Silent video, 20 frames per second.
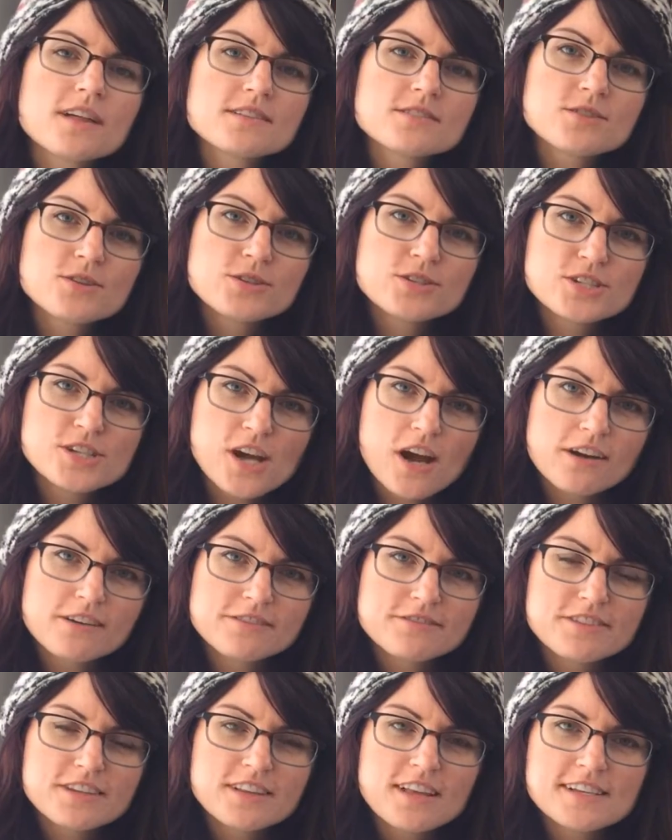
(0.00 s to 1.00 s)
that's your
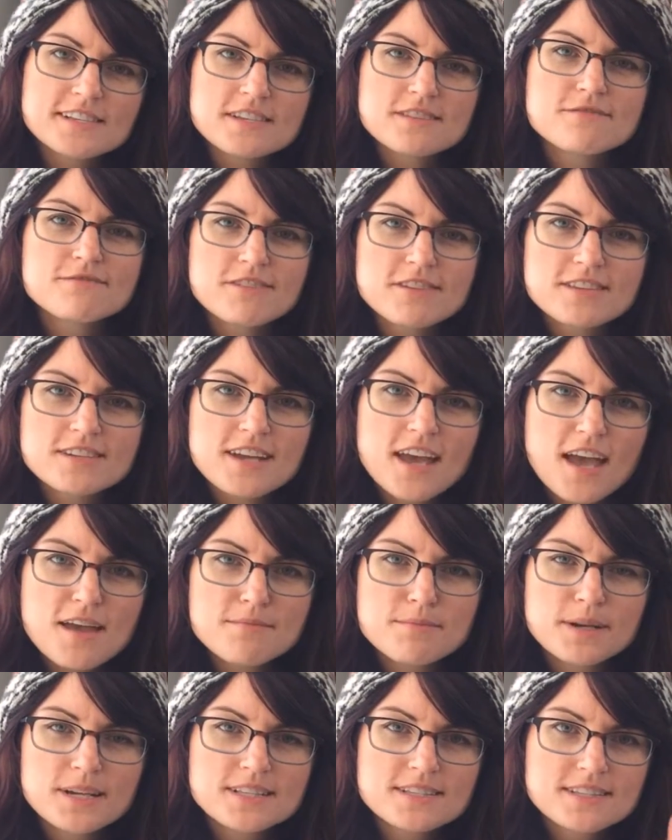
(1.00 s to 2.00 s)
geography lesson for the
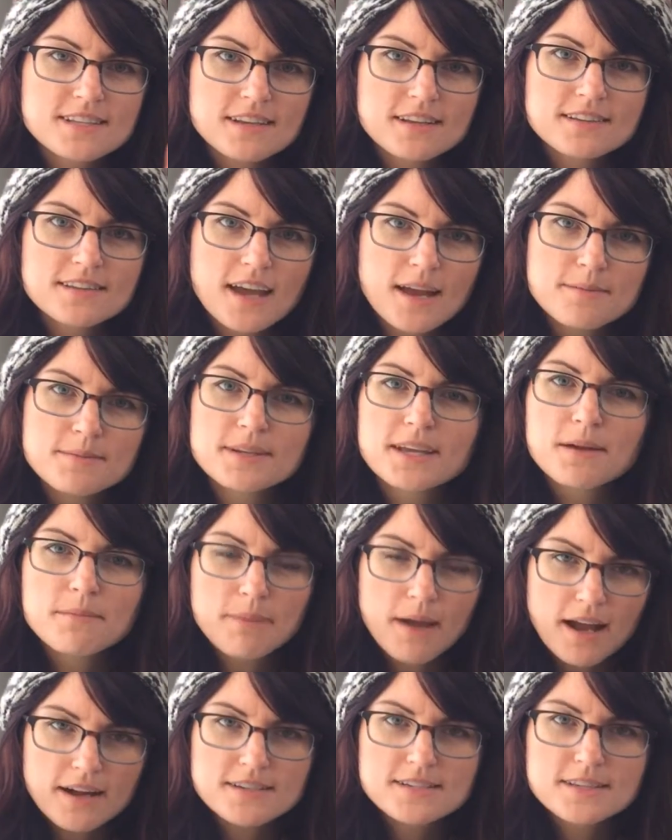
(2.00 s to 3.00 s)
day, but it's time to get
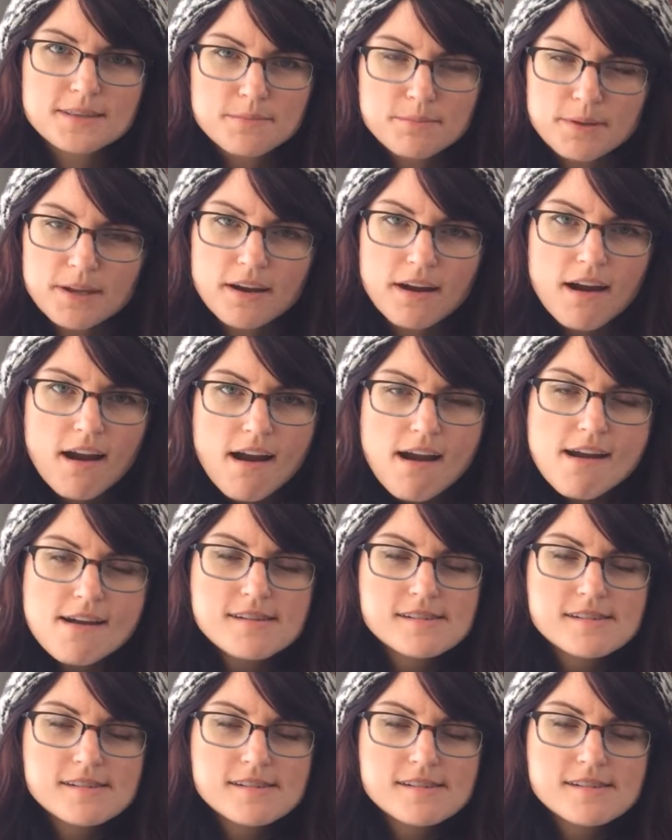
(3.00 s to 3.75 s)
back to the beer.